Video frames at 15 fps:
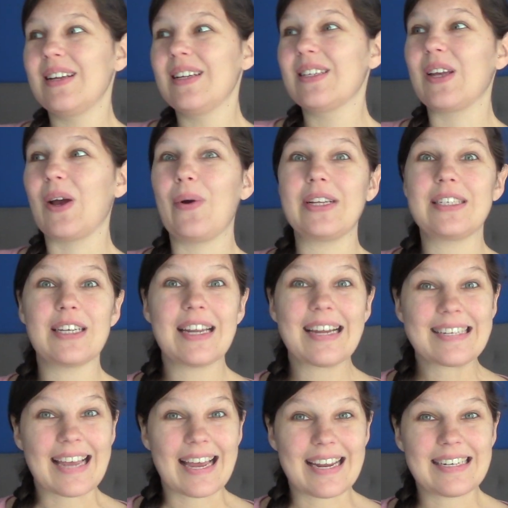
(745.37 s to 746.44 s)
So it's an
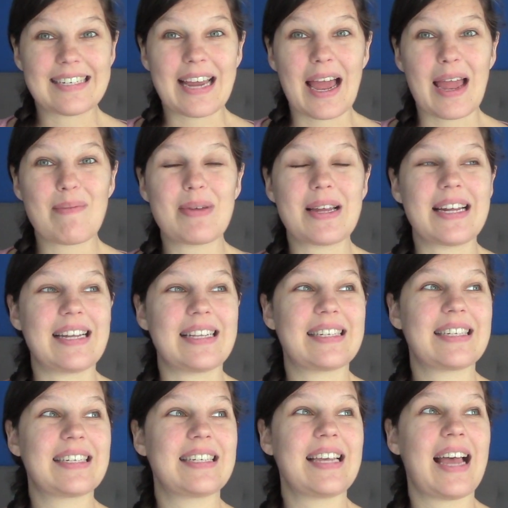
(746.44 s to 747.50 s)
exciting time.
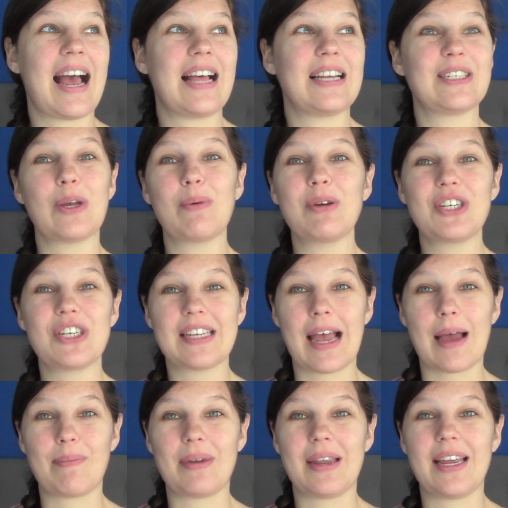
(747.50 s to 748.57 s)
It's so much is
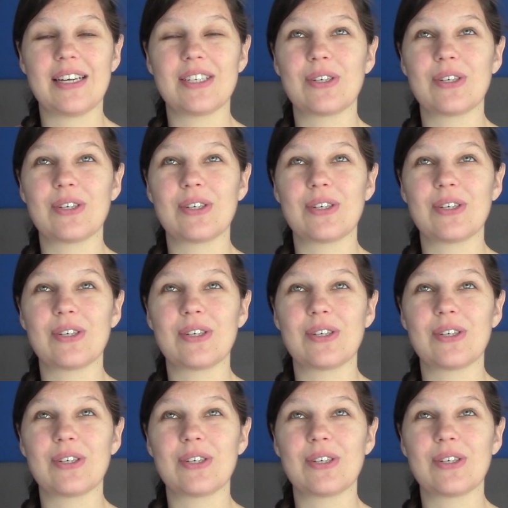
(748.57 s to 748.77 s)
happening.